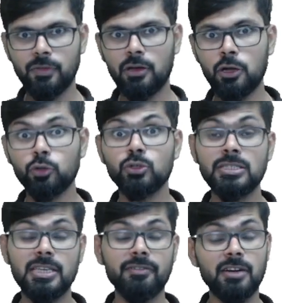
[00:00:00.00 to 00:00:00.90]
all
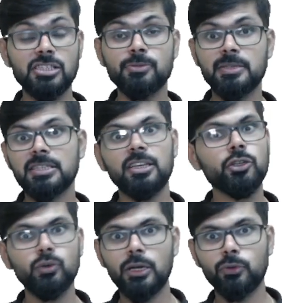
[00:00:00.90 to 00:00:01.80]
these rewards basically
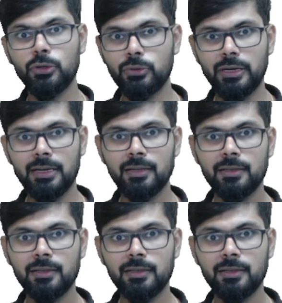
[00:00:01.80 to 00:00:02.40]
you are going to get.